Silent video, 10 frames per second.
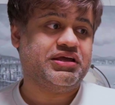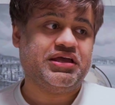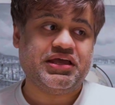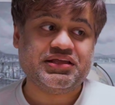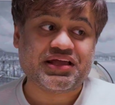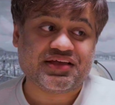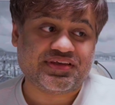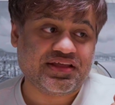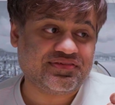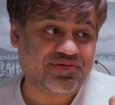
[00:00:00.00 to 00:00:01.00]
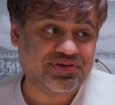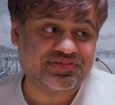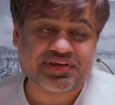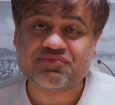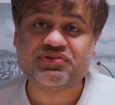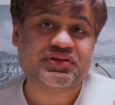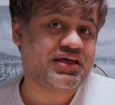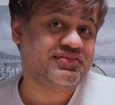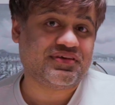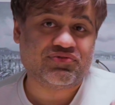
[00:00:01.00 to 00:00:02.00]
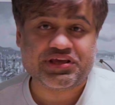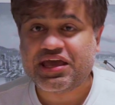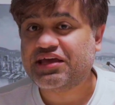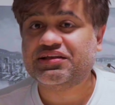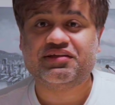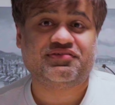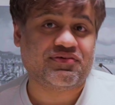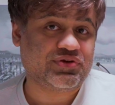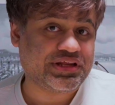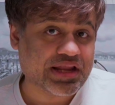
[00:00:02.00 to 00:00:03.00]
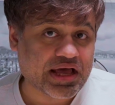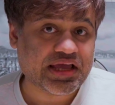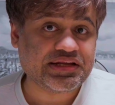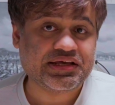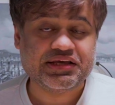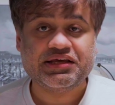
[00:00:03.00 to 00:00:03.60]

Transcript: It has N77, N78, N79.